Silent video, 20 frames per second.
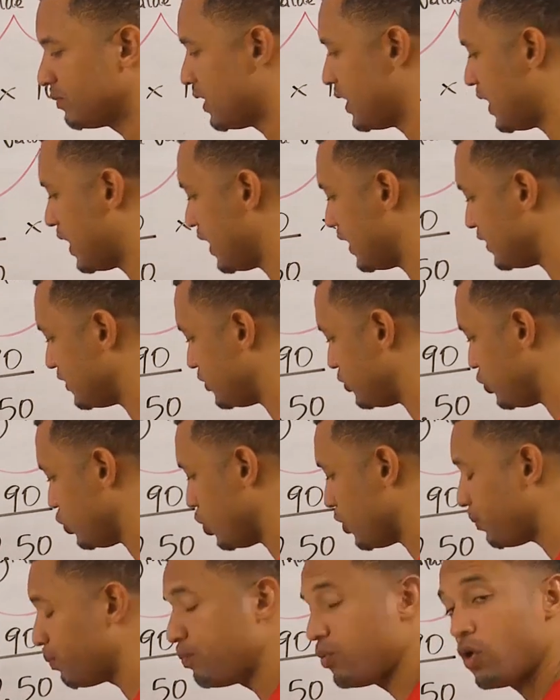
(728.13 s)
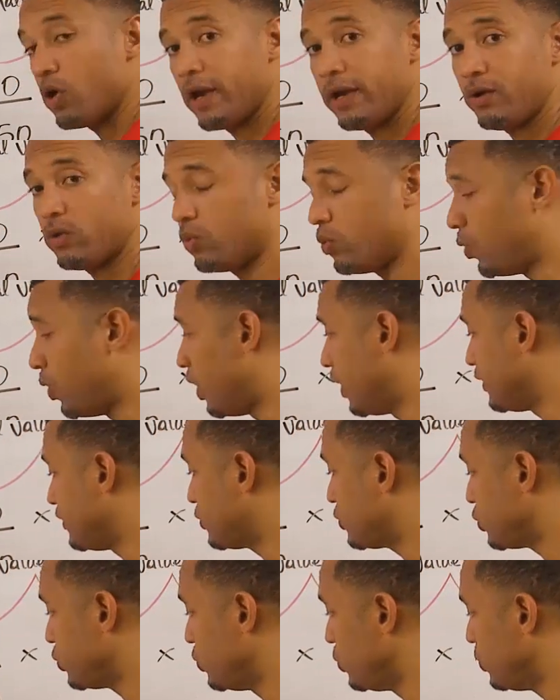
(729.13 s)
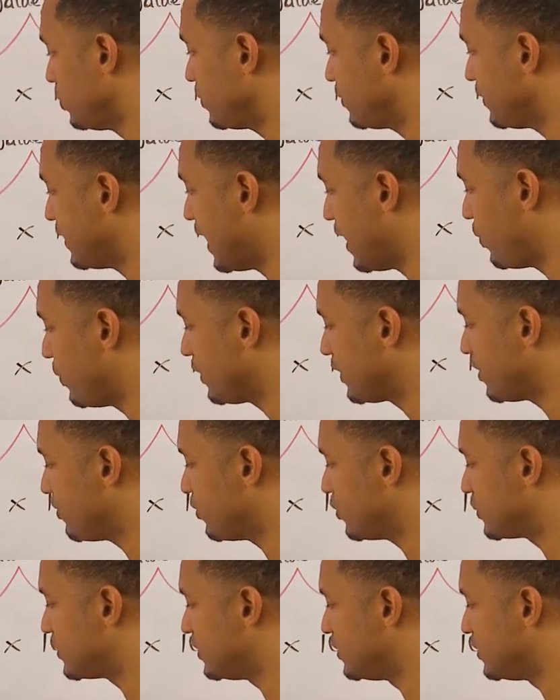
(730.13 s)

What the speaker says: 0.12. That will give us